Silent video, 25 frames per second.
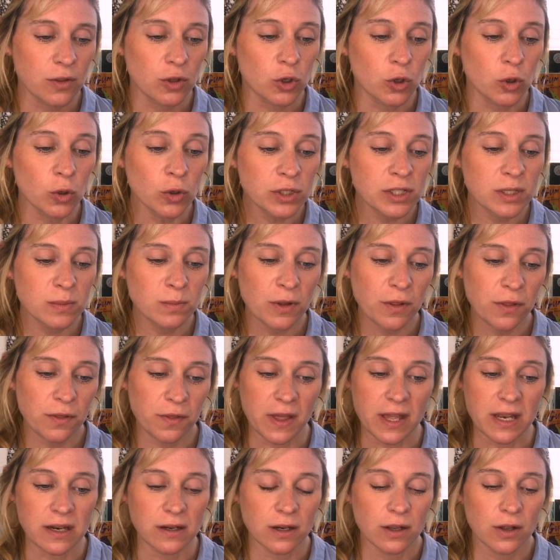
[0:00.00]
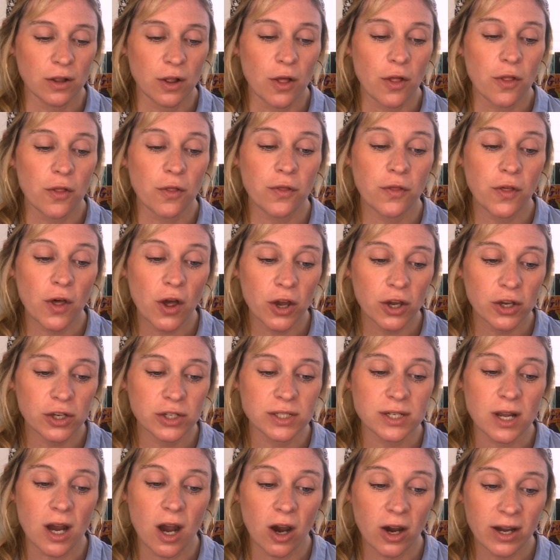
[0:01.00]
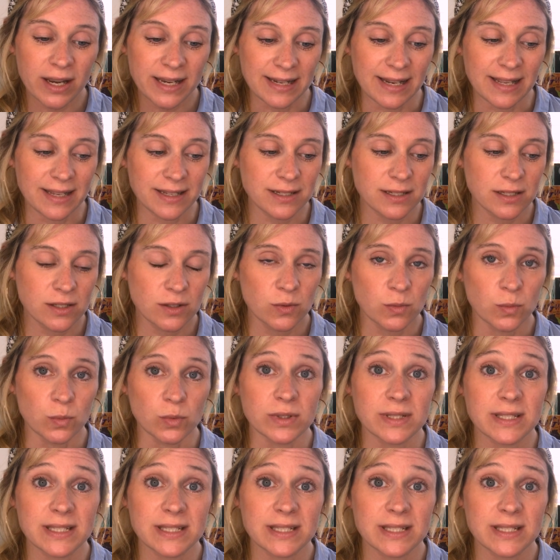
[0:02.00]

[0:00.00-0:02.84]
gossamer thin third eyelid was